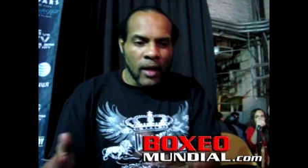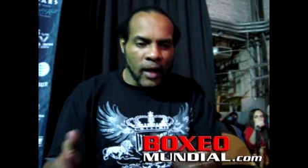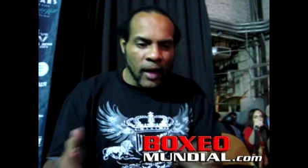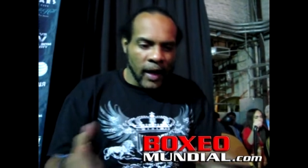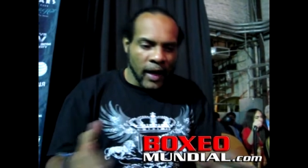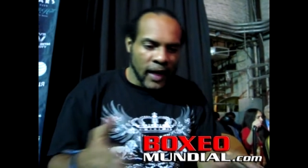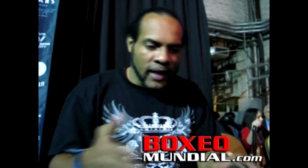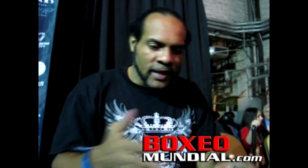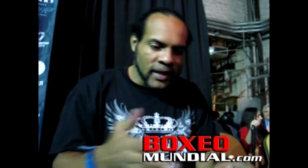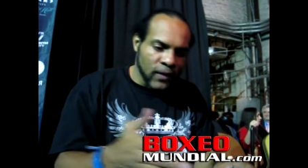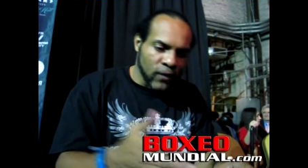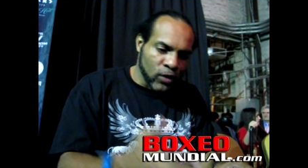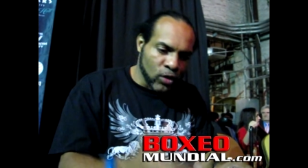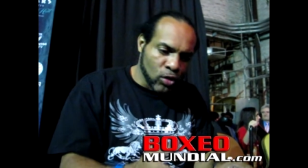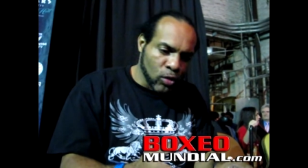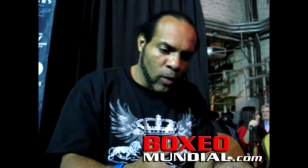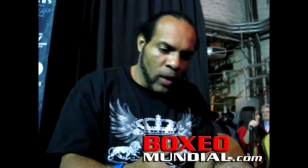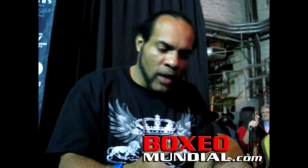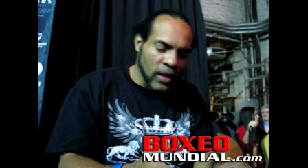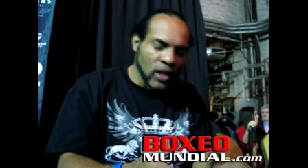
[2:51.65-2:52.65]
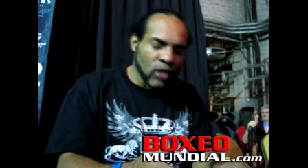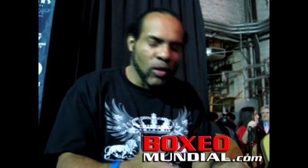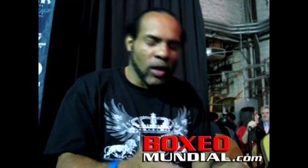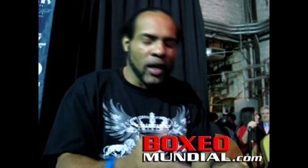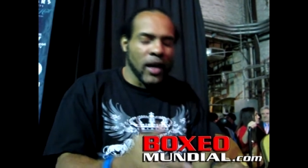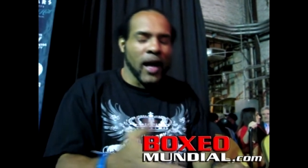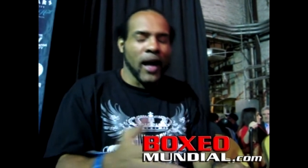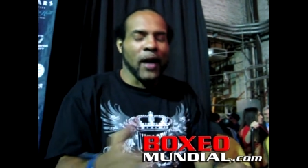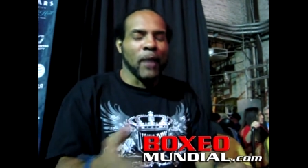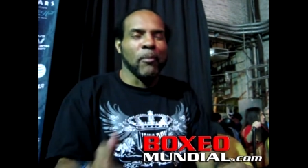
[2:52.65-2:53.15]
Like I said, for 2 rounds he
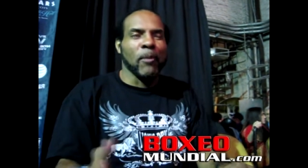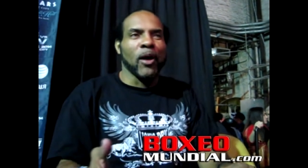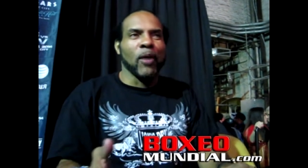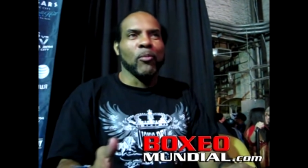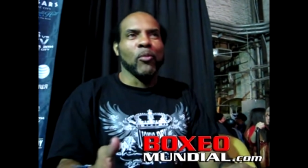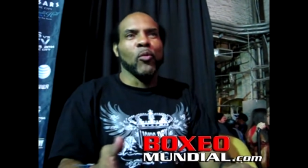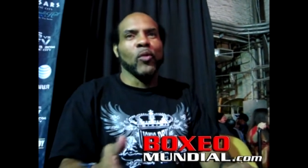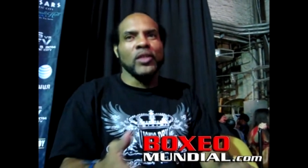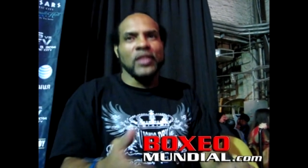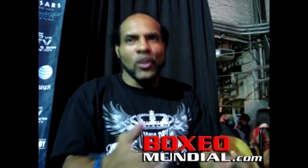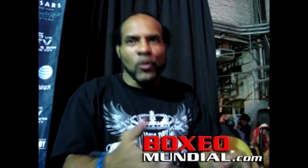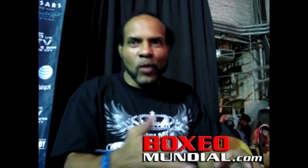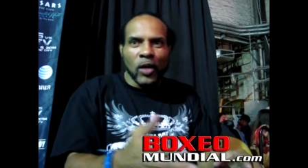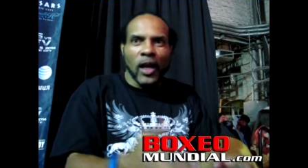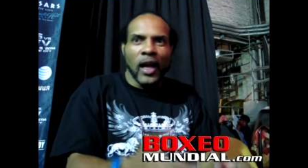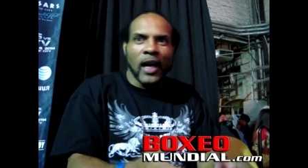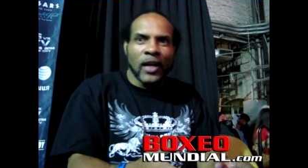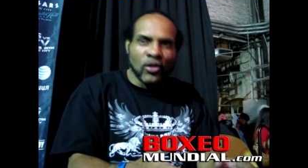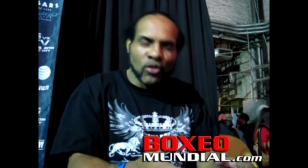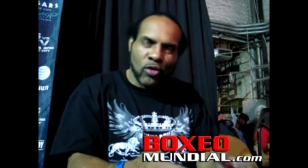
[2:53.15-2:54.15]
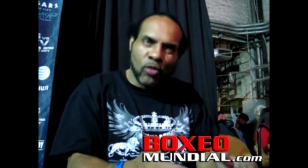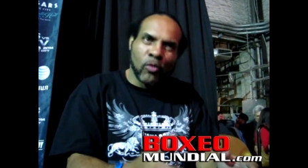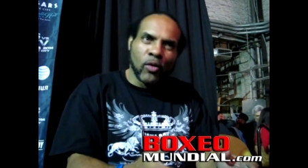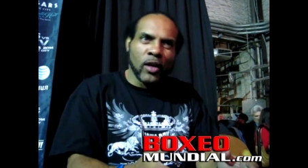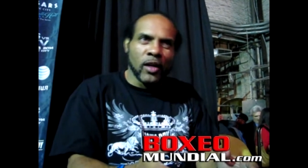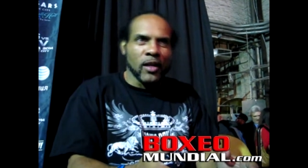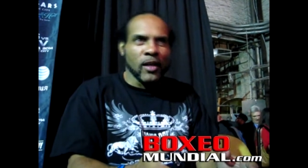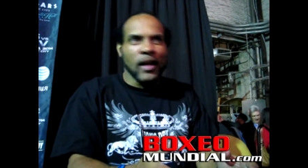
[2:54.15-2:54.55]
tried to knock him out, but once he realized, I'm not